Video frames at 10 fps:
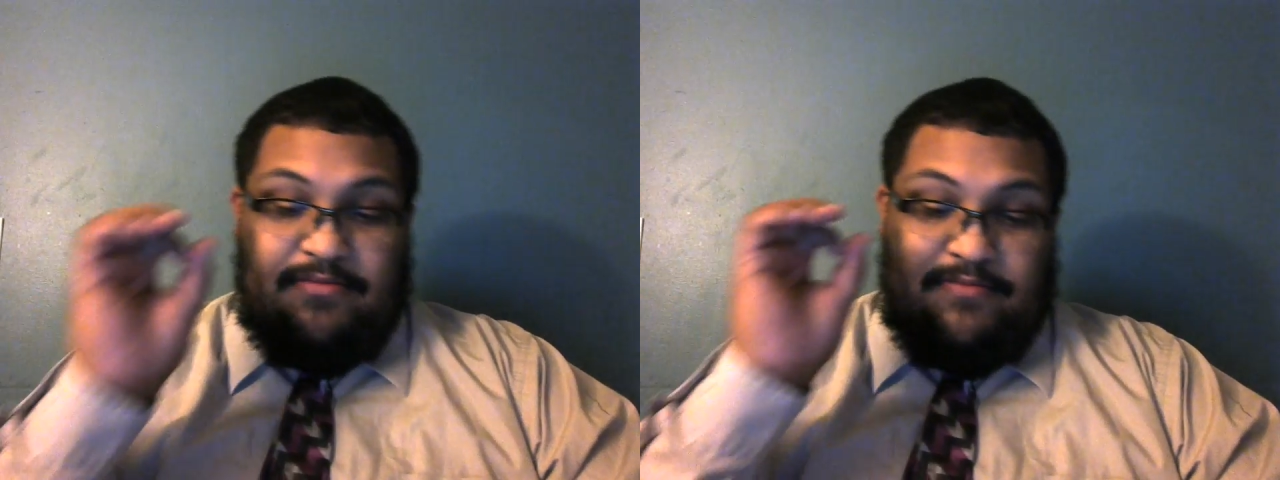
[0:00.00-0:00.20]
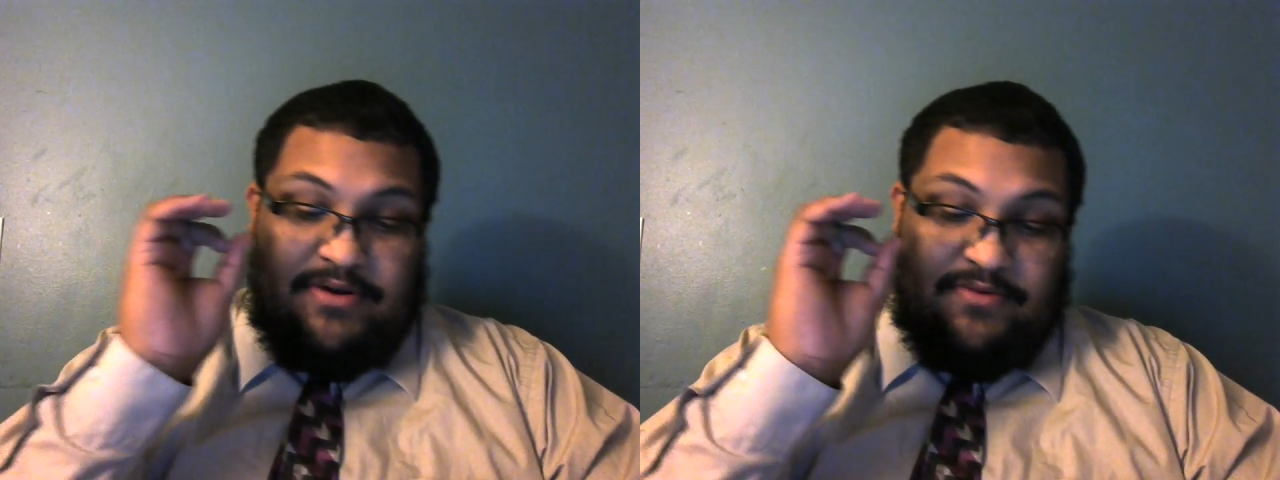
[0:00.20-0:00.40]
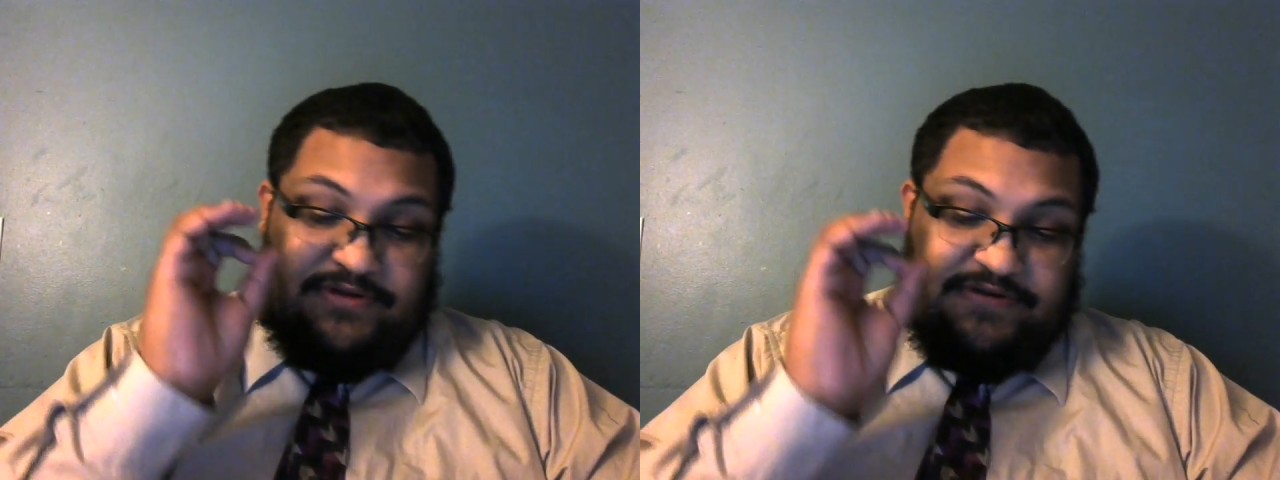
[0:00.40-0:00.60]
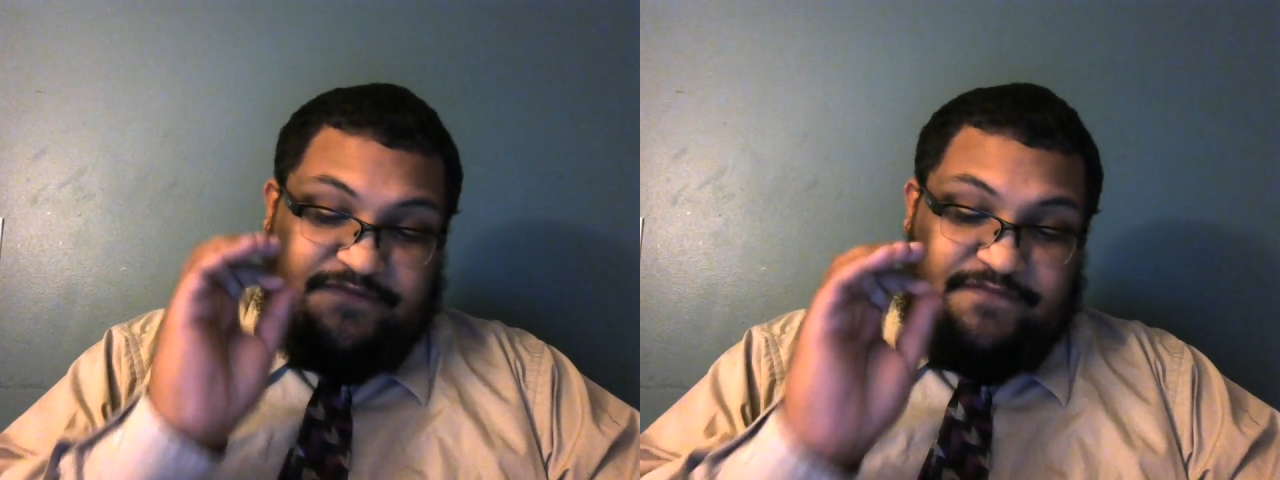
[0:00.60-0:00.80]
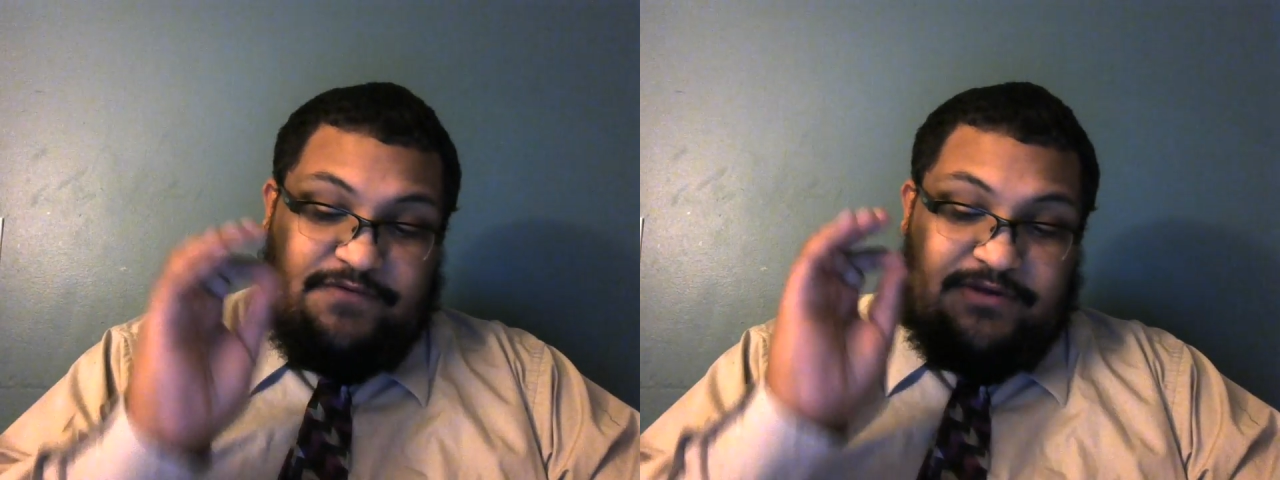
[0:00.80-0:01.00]
but was
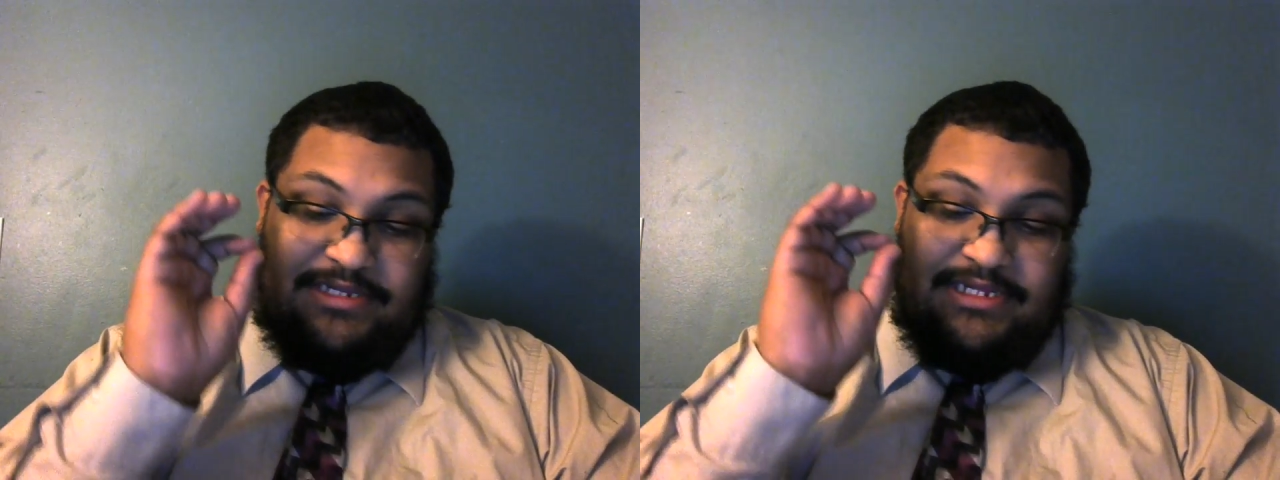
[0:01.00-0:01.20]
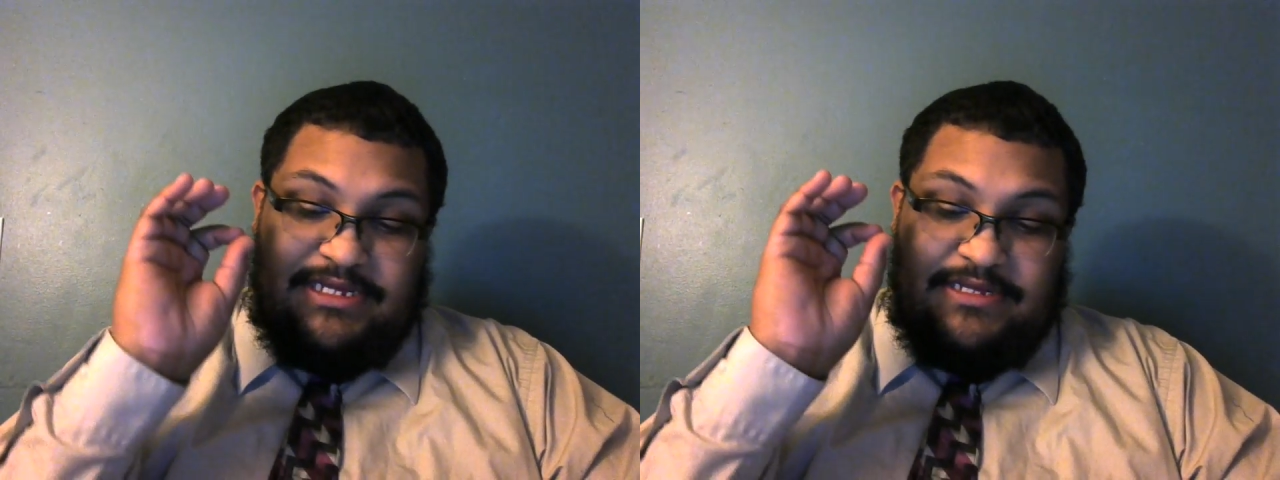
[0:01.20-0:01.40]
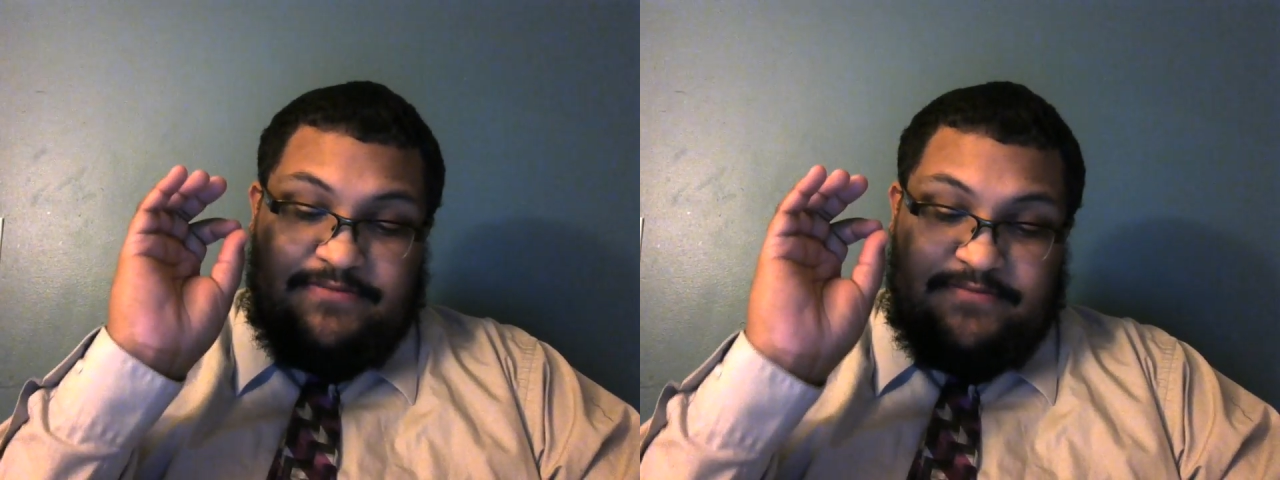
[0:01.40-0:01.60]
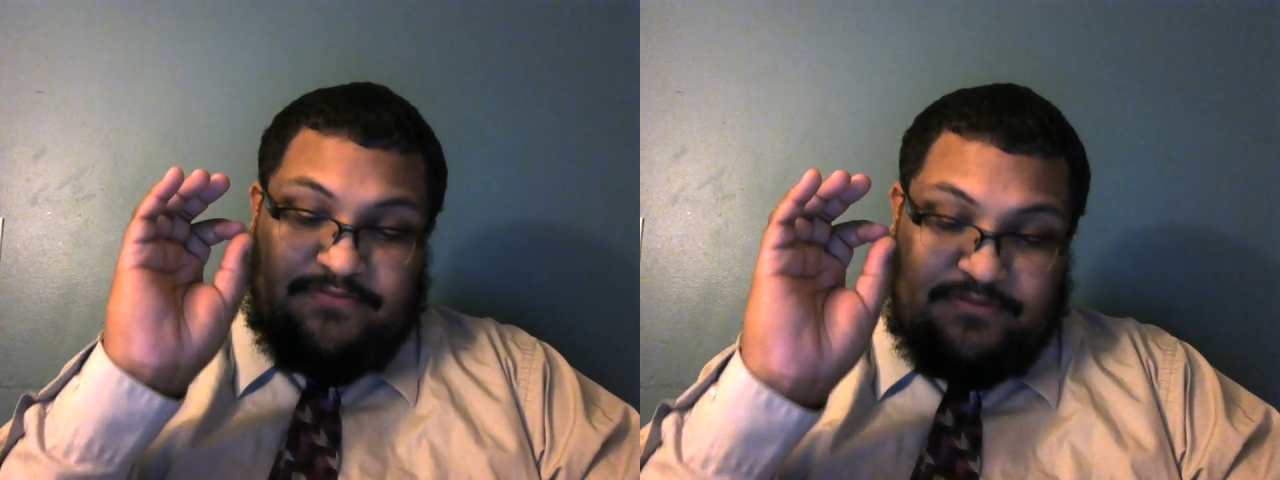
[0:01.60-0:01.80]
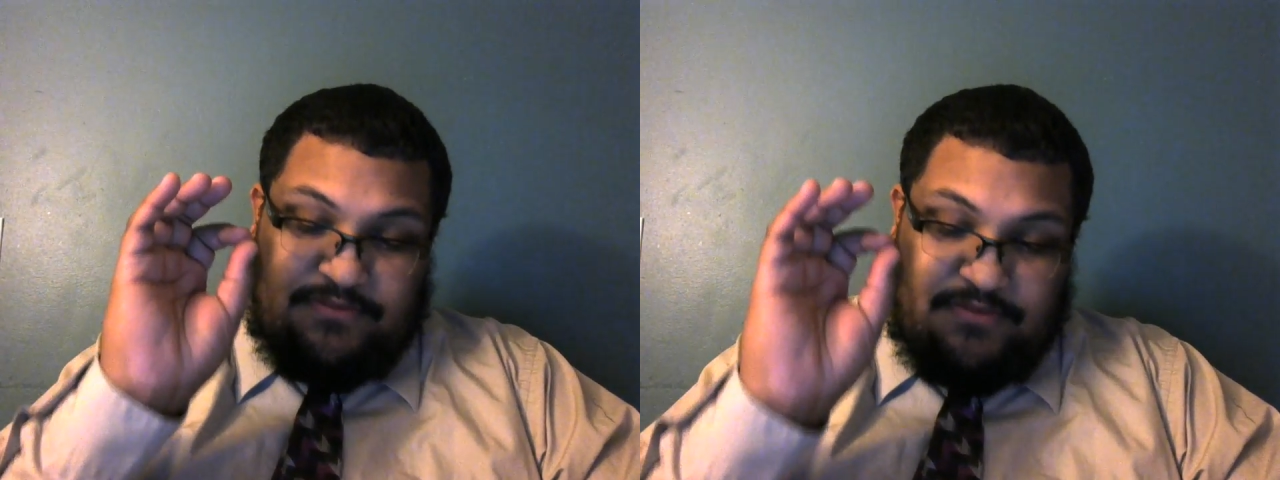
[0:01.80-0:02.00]
fully
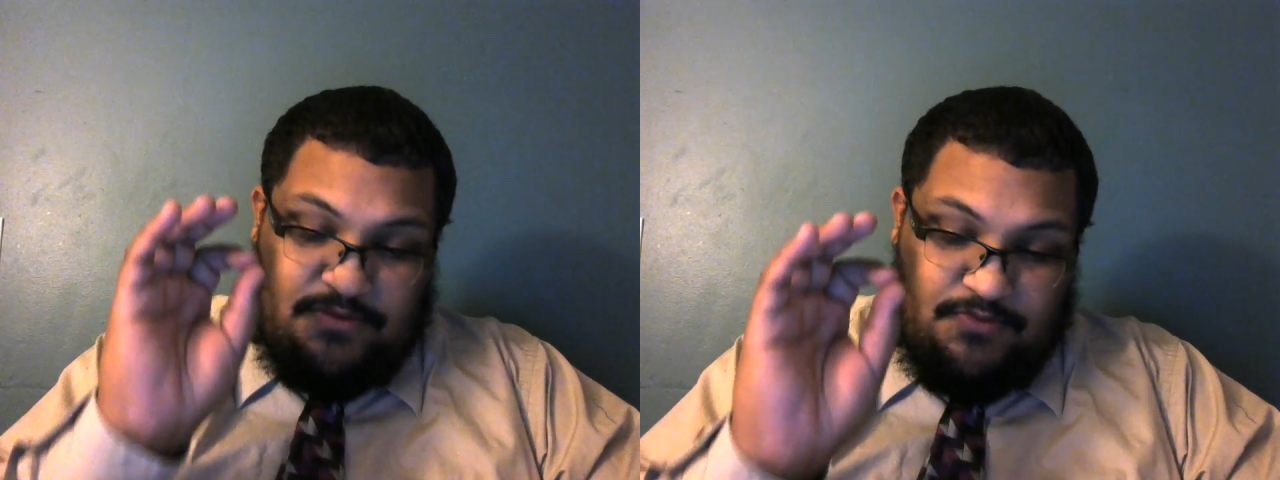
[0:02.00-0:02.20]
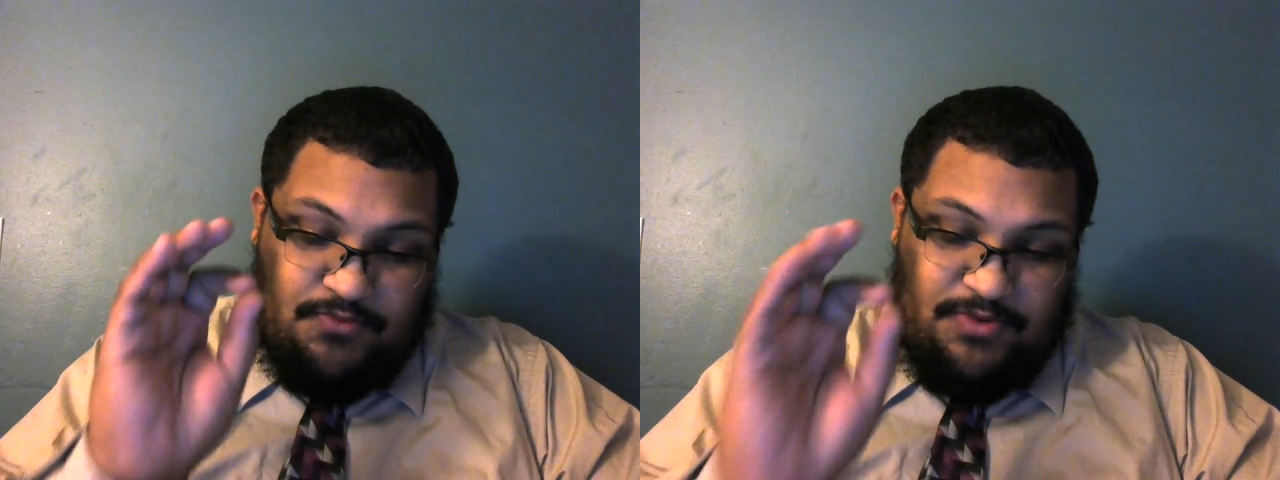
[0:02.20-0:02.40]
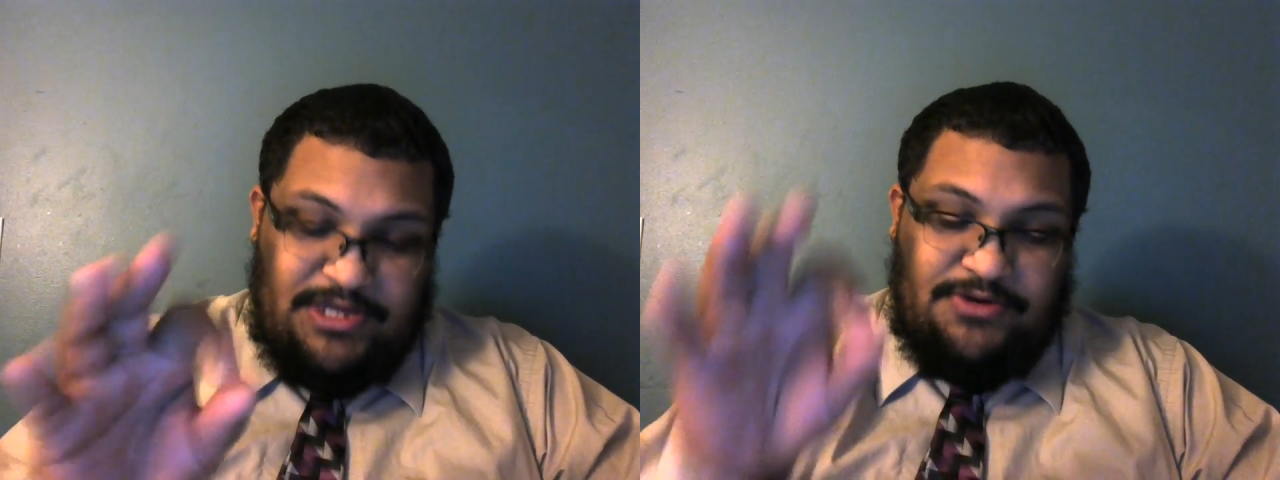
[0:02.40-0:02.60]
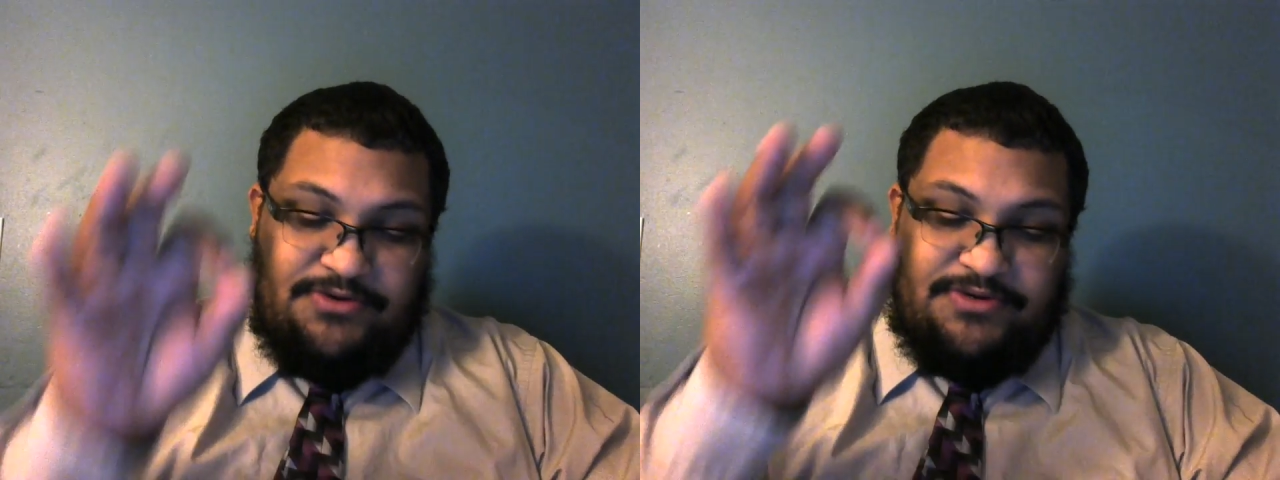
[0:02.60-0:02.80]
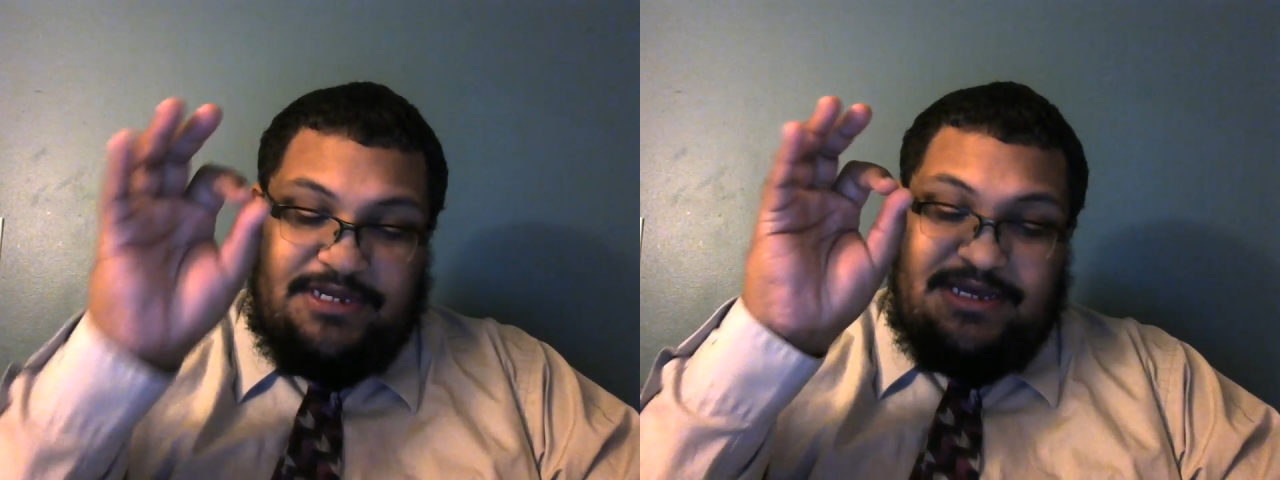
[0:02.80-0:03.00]

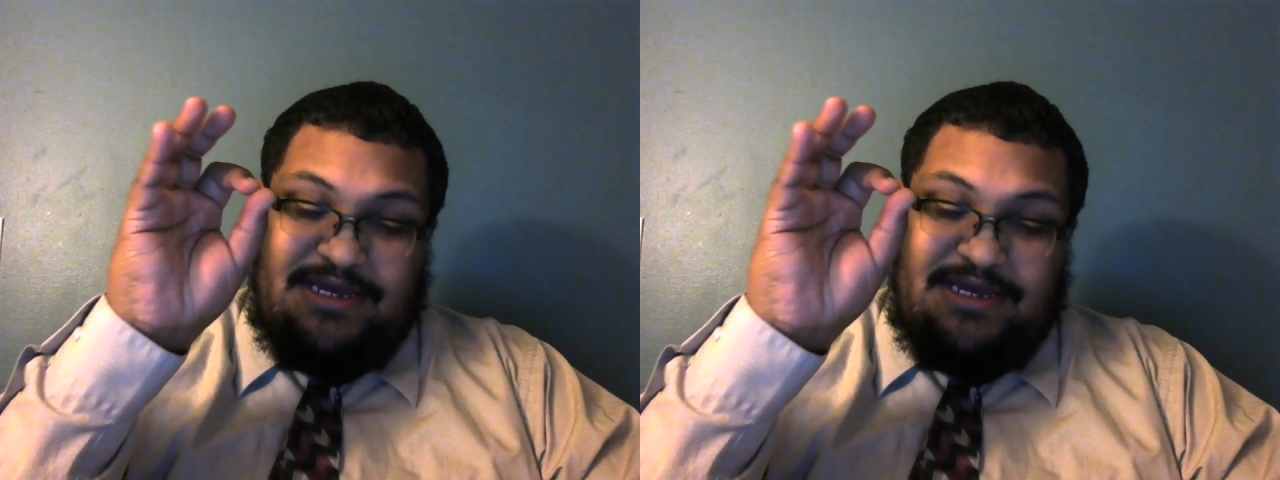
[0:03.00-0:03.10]
willed